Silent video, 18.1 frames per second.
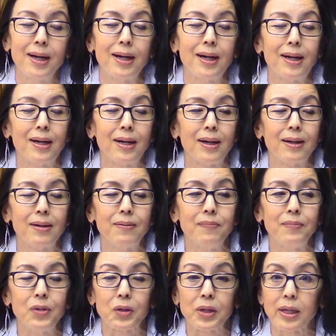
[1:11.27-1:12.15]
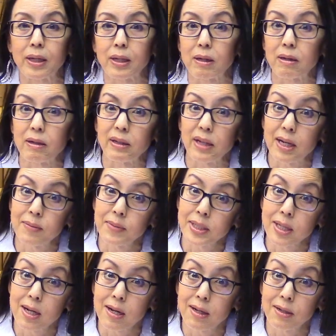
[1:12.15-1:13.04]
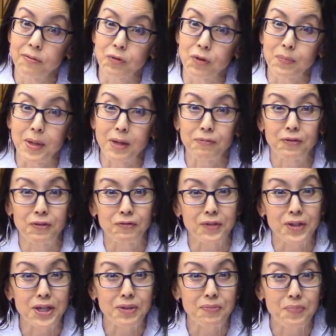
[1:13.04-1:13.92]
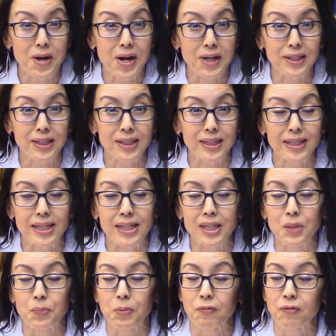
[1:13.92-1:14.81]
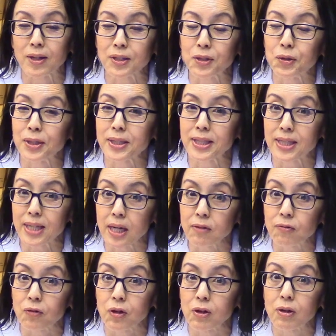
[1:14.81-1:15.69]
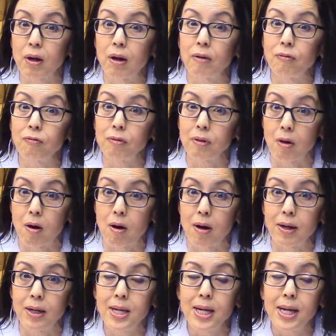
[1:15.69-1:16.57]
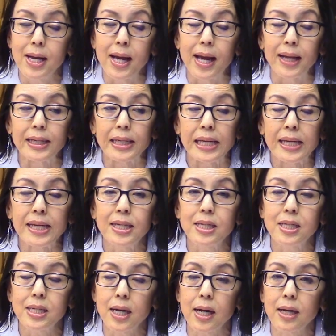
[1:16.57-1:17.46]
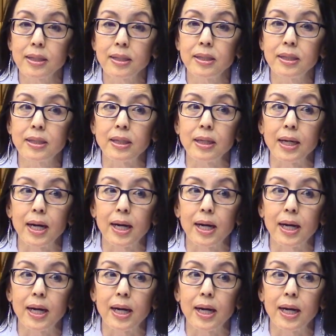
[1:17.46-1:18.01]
You could get it on Amazon for about $15. He's a professor at Stanford of law, and he does,